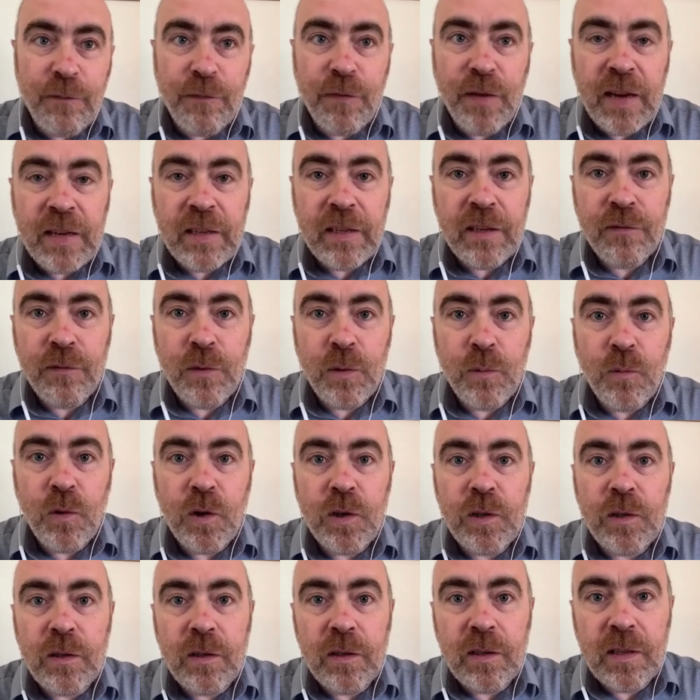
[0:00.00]
effect, if you
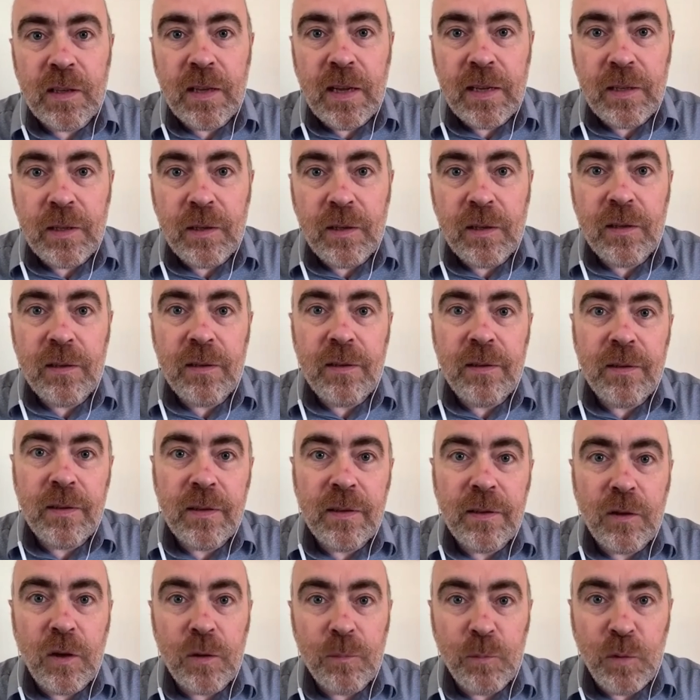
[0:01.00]
want, that
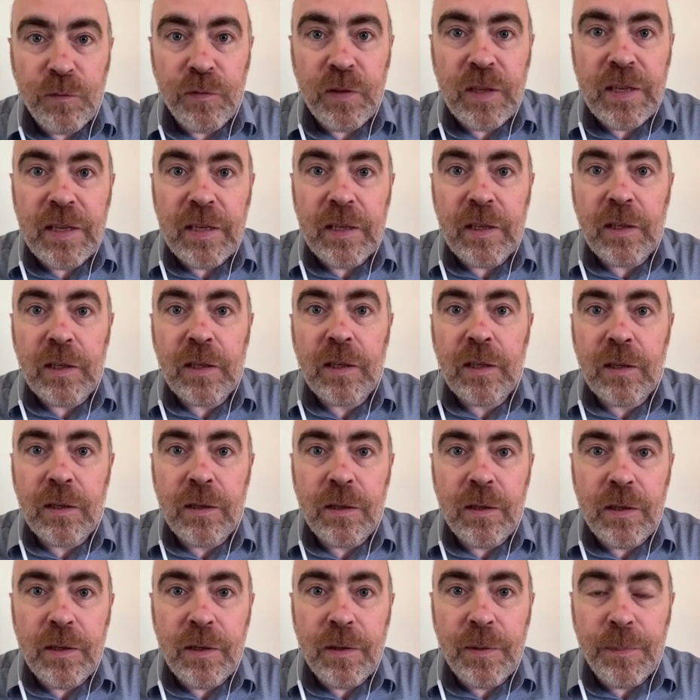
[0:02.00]
some of these
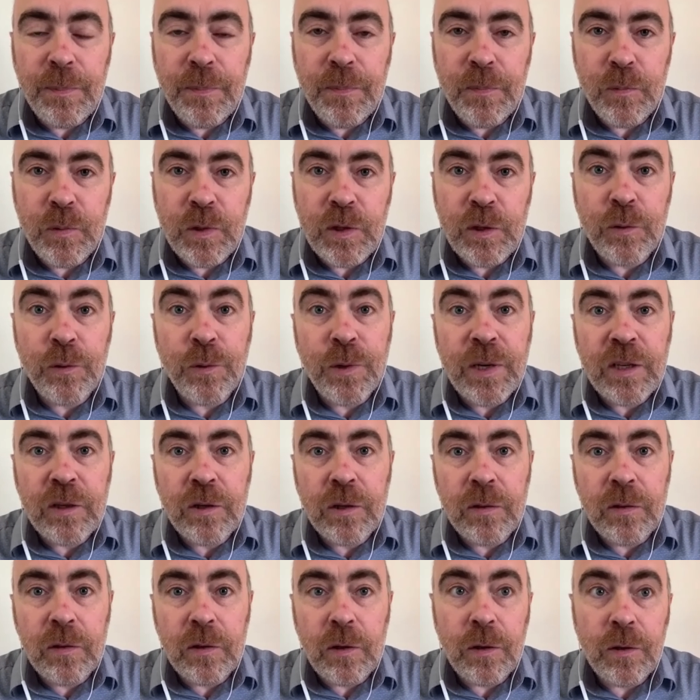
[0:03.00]

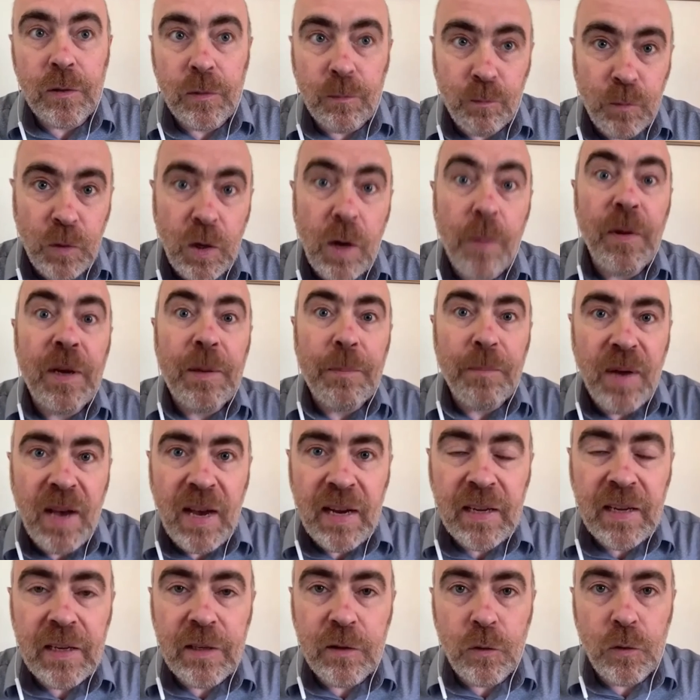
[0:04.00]
restrictions are coming
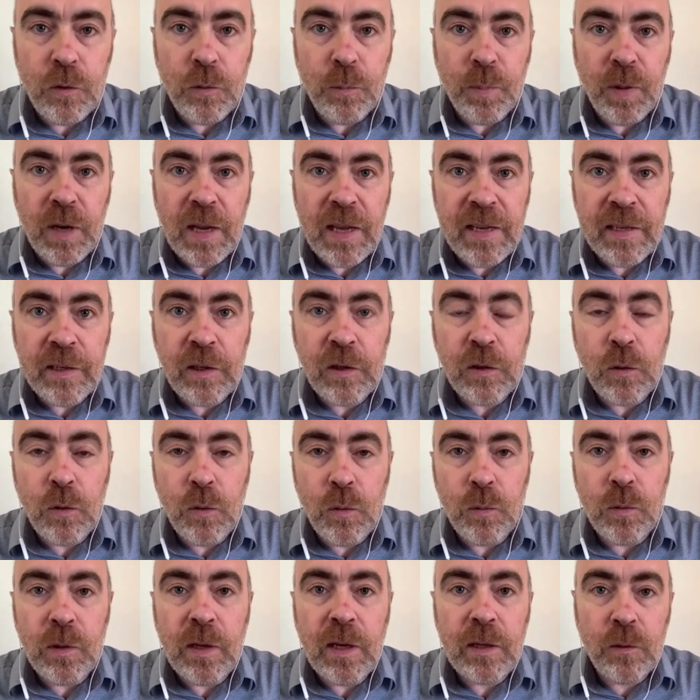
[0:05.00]
back into place.
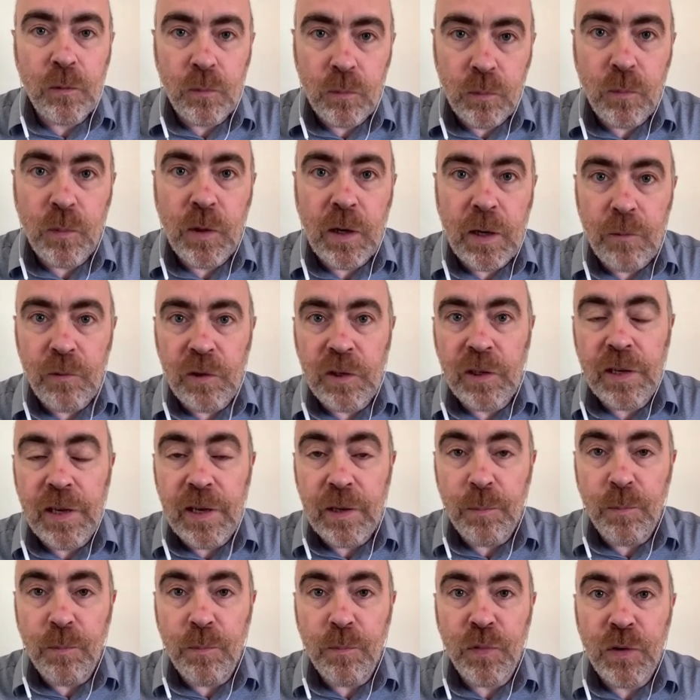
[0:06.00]
So that's what I was
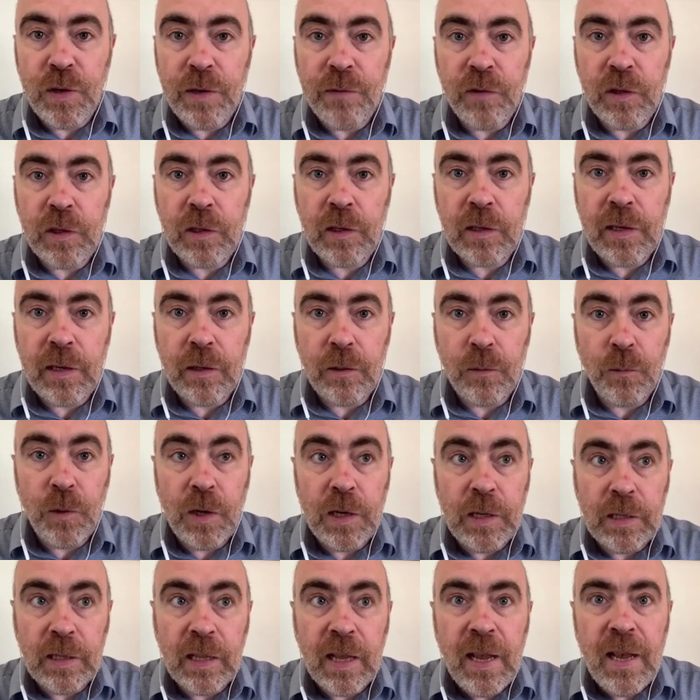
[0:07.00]
saying previously as
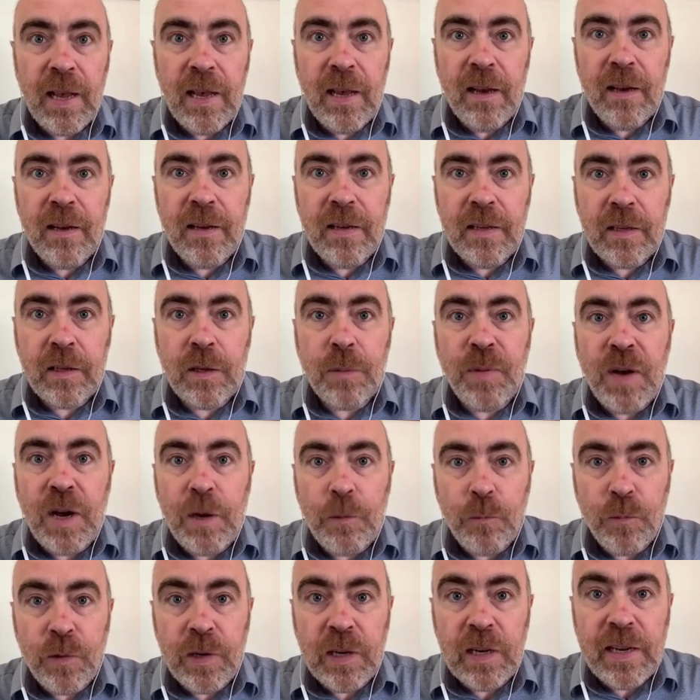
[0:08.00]
well. It's
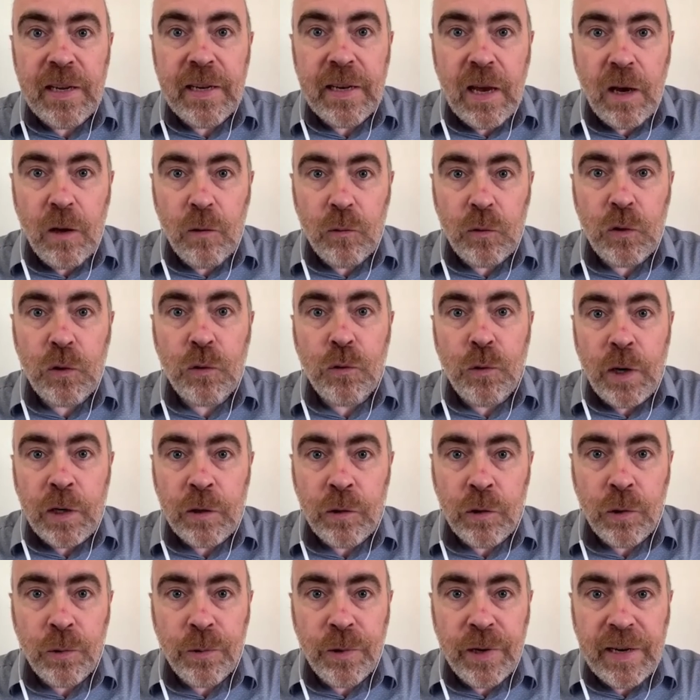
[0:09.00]
about really now
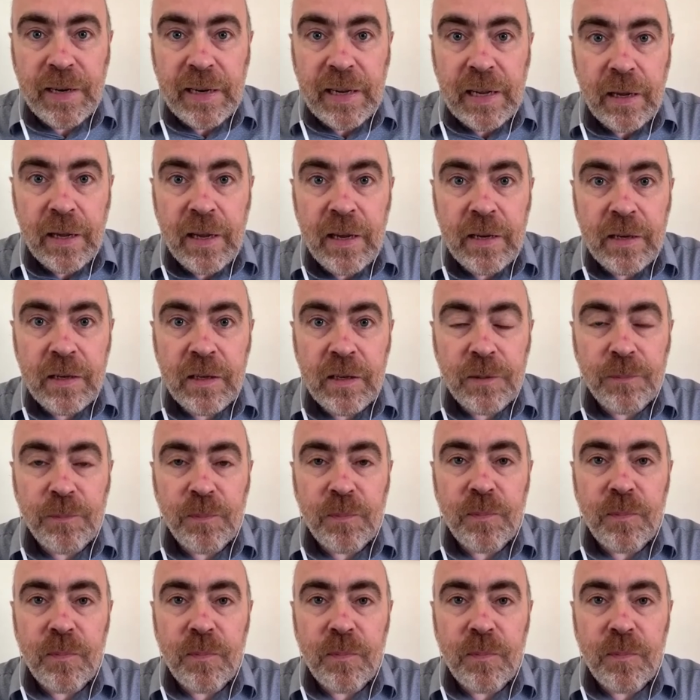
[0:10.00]
structuring it